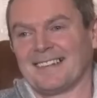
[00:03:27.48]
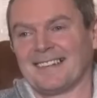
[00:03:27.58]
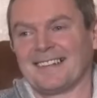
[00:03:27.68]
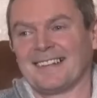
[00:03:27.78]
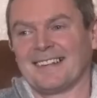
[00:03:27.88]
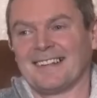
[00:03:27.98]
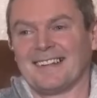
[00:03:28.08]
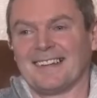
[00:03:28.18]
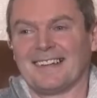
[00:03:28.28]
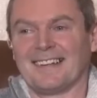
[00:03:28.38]

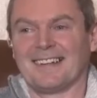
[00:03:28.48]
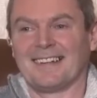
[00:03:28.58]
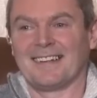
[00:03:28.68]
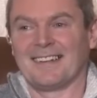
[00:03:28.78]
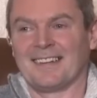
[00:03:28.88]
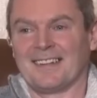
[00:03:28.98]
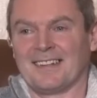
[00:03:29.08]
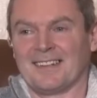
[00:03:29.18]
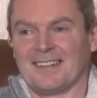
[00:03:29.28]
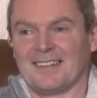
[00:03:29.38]

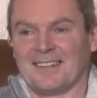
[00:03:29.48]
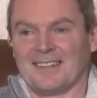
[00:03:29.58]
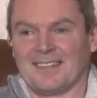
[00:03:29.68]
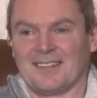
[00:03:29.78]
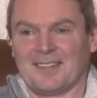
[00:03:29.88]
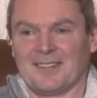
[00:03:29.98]
This person isn't speaking.